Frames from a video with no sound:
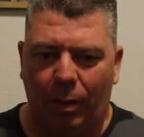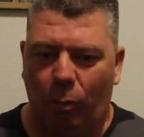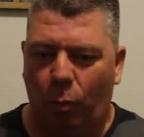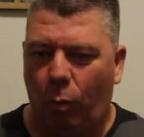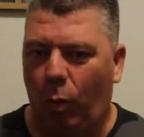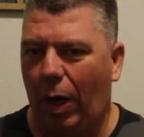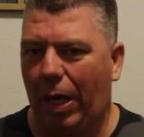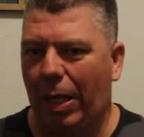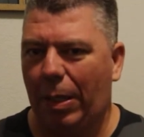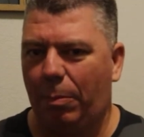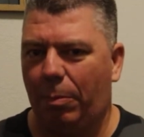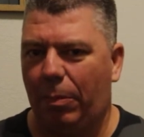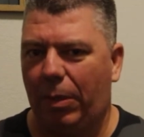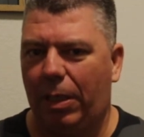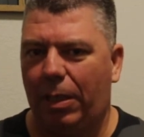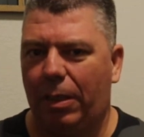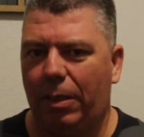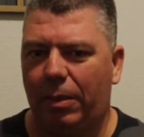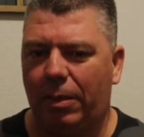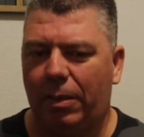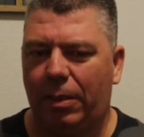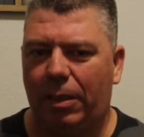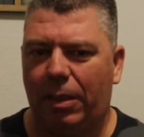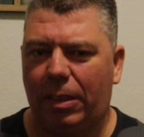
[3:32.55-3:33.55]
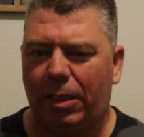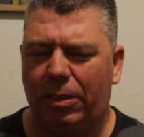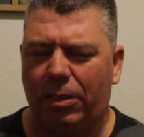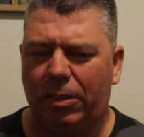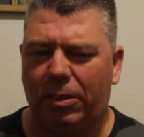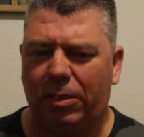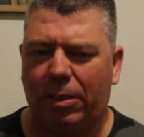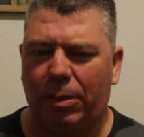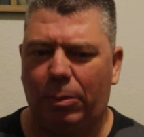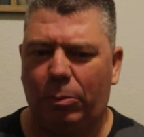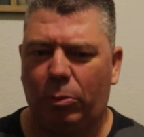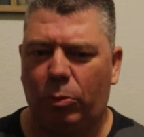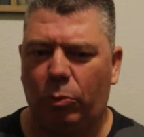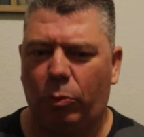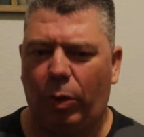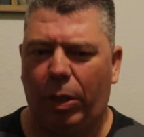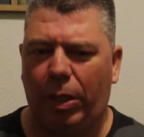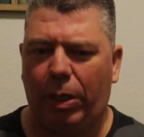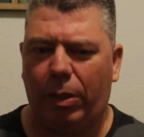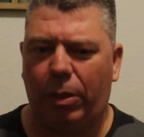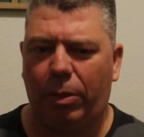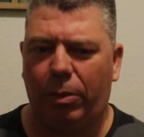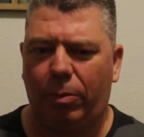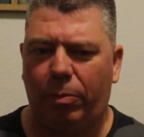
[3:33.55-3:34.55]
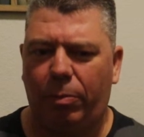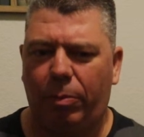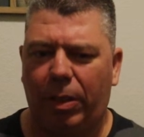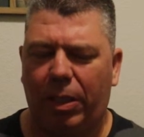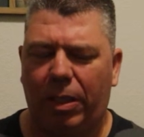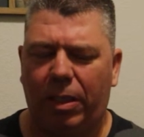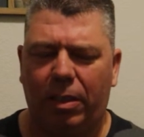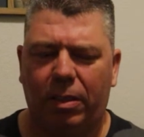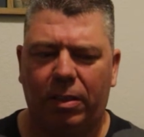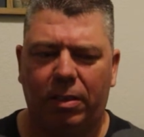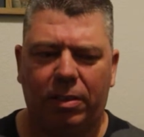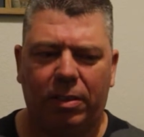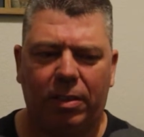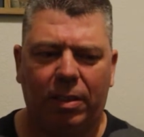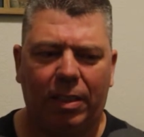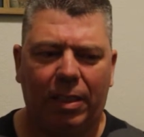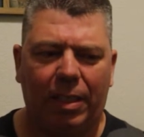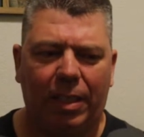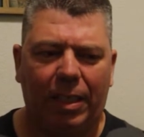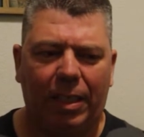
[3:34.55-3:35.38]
white men, it just seems weird. Because